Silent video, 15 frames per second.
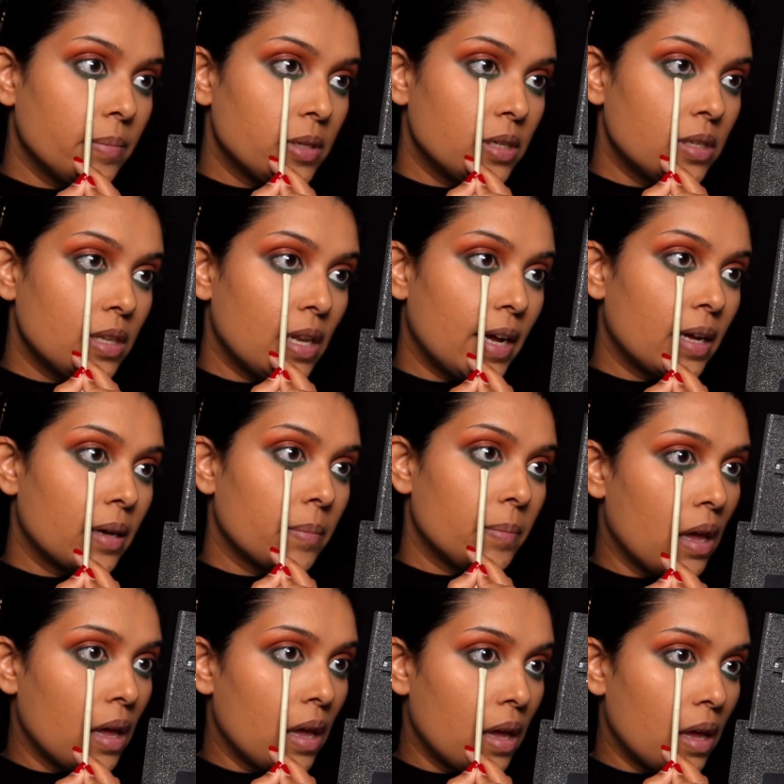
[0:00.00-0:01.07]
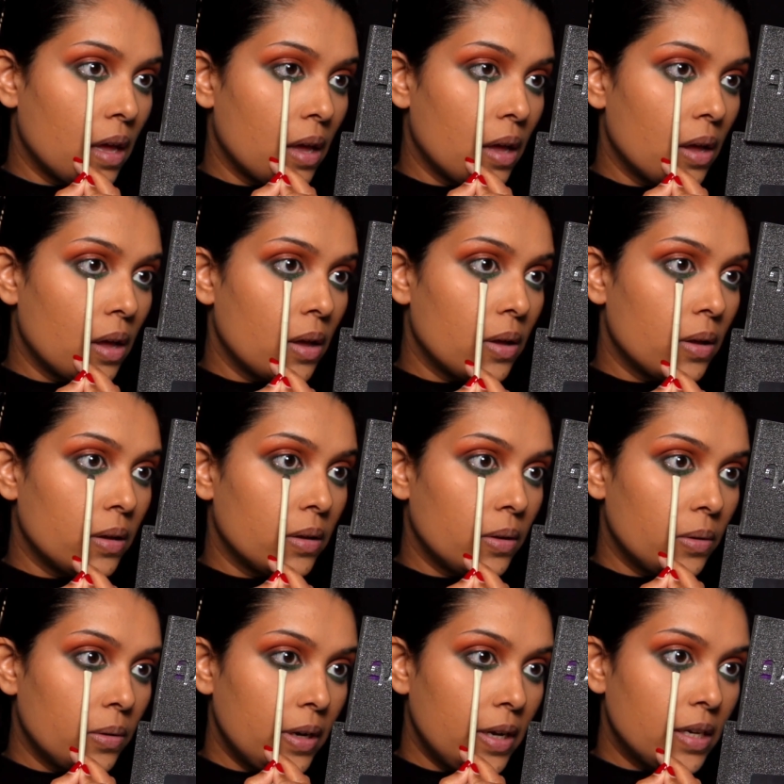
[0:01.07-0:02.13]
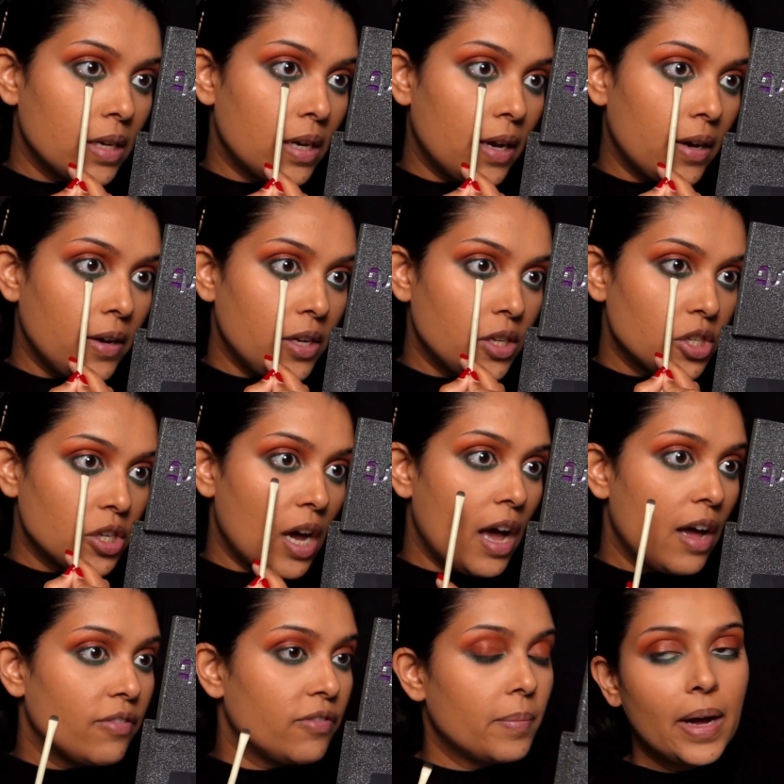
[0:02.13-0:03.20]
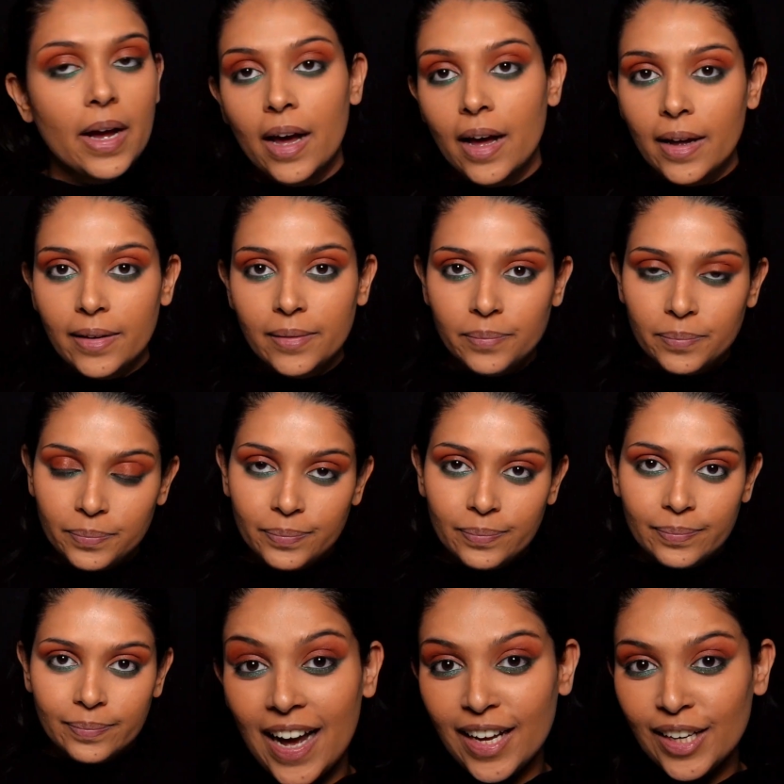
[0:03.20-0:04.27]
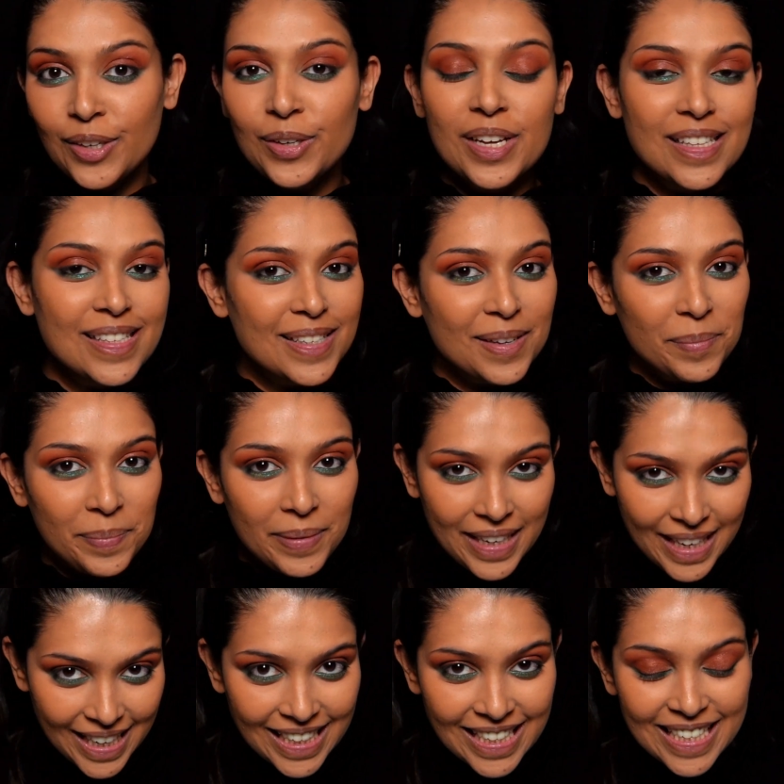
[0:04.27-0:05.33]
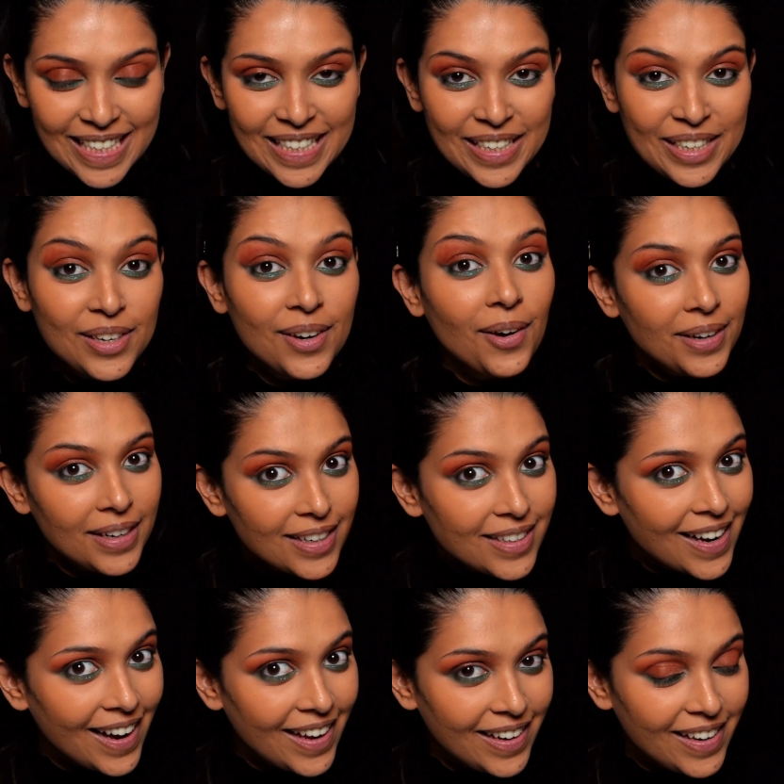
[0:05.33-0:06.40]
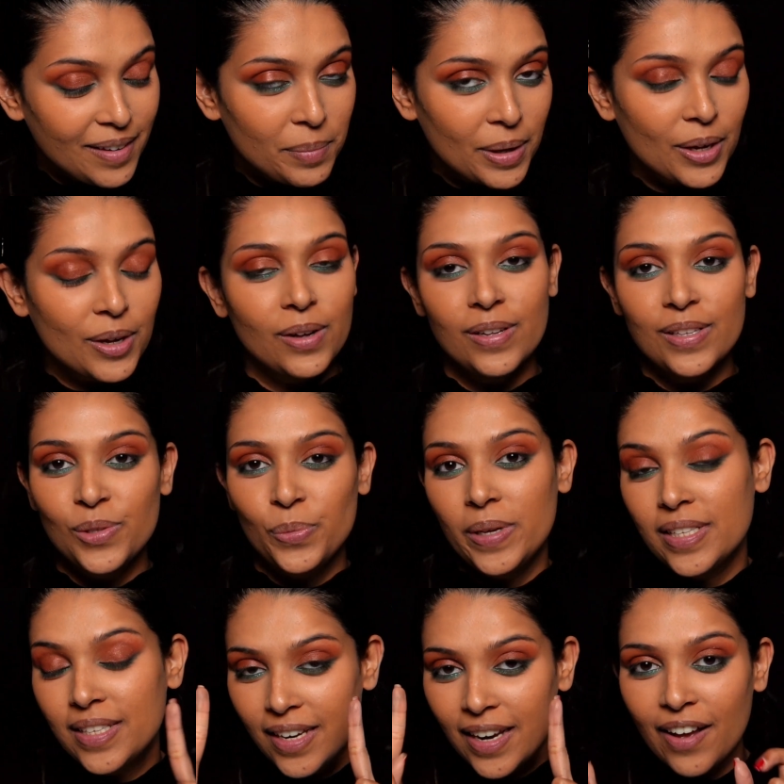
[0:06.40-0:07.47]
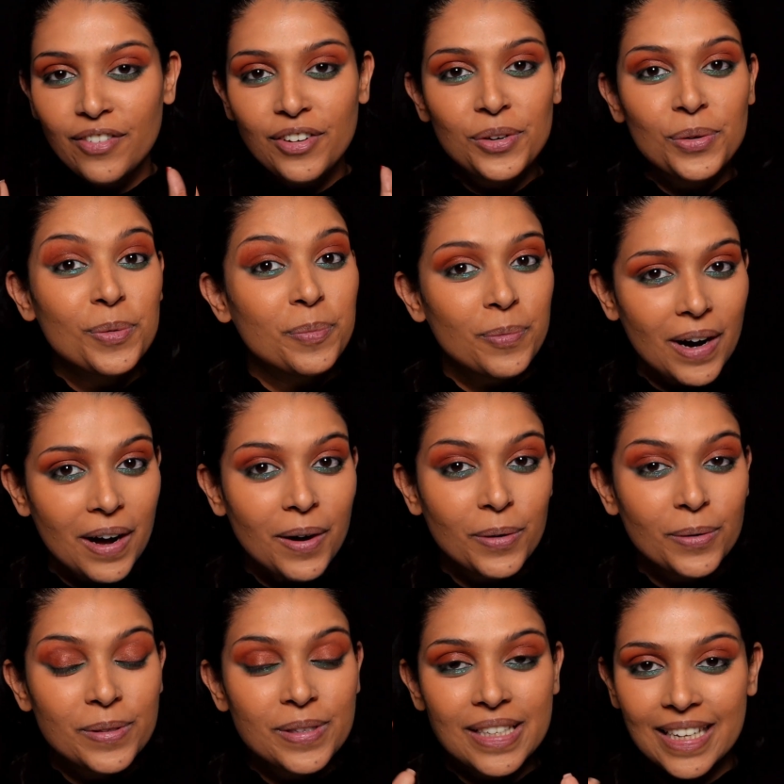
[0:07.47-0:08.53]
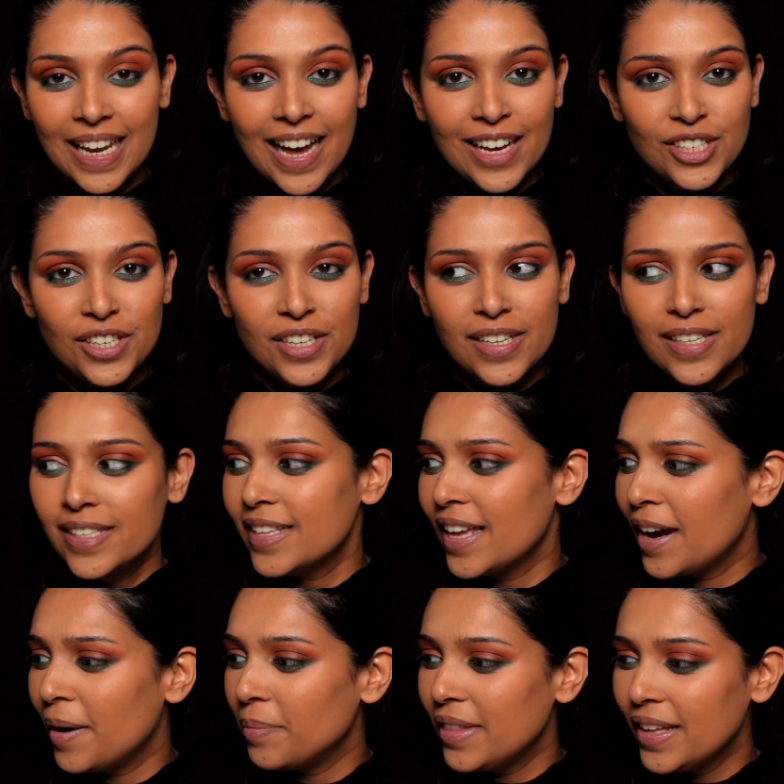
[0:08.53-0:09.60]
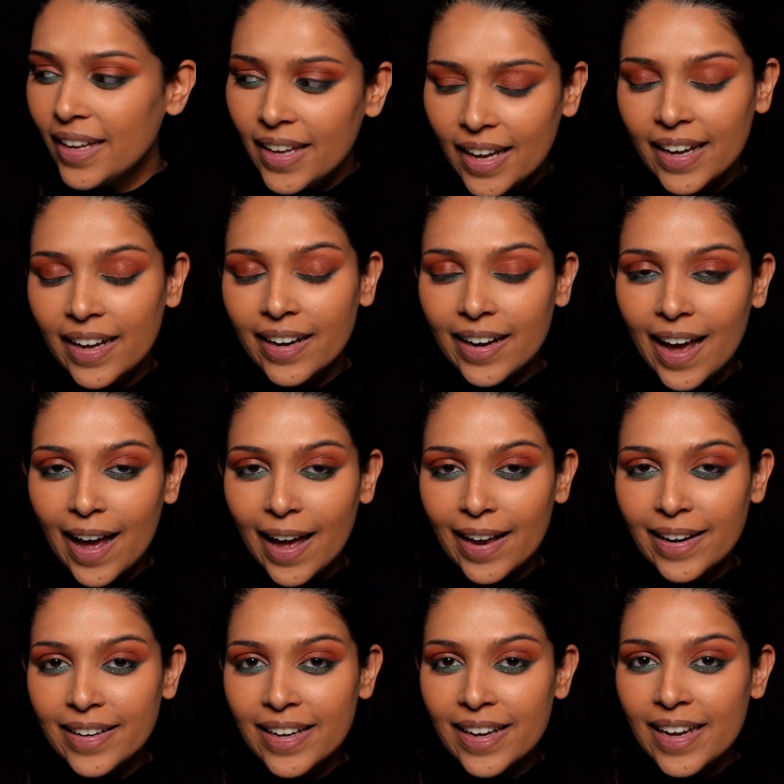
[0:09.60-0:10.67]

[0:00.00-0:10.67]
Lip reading: just like pressing this only till I reach half my eye. Eye look is complete, not entirely because we still have to do brows, lashes, and I'm thinking I'll add